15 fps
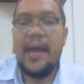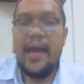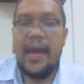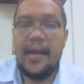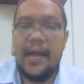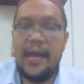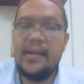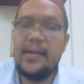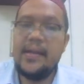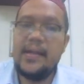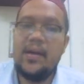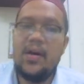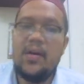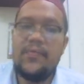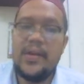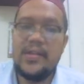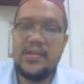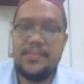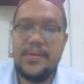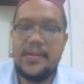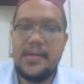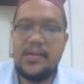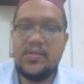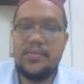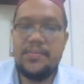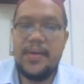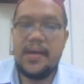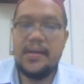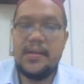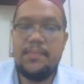at any of its meeting to
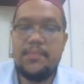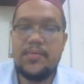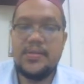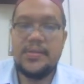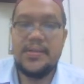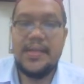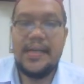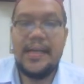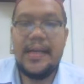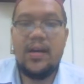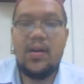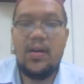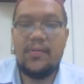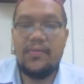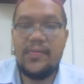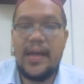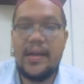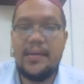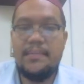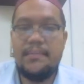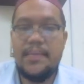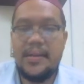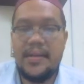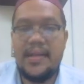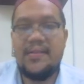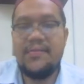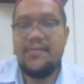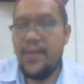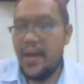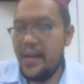make the proceeding of that
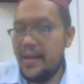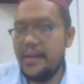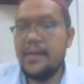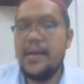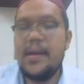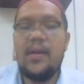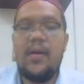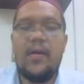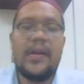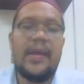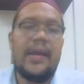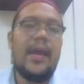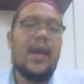meeting valid. Okay,